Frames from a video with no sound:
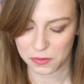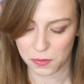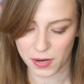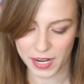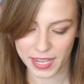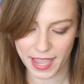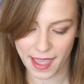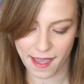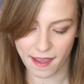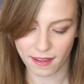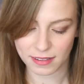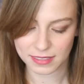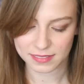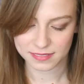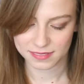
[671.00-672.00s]
What a
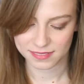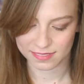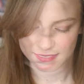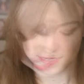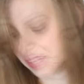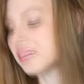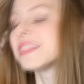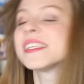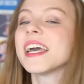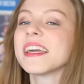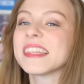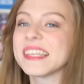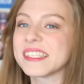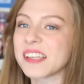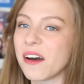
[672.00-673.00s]
gal. So it's
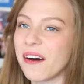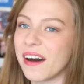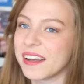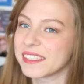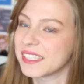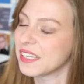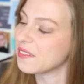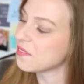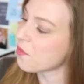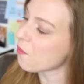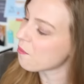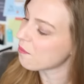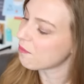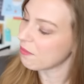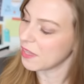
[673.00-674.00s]
like this awesome,
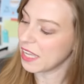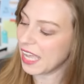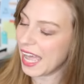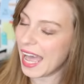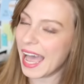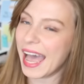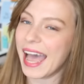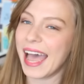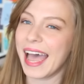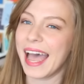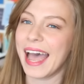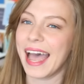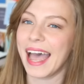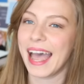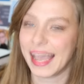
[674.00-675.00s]

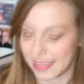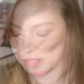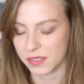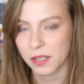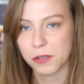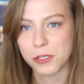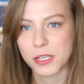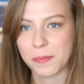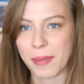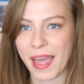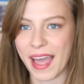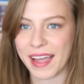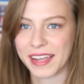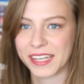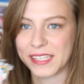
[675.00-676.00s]
ah! So she
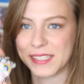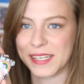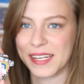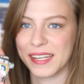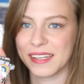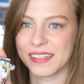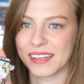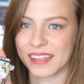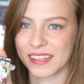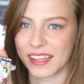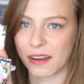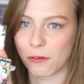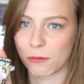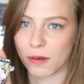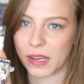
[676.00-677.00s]
packaged it
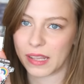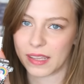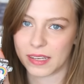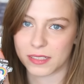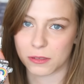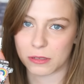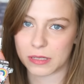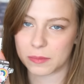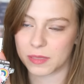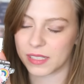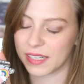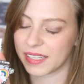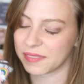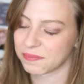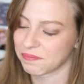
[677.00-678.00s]
like really
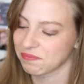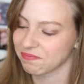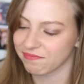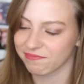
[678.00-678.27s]
adorably.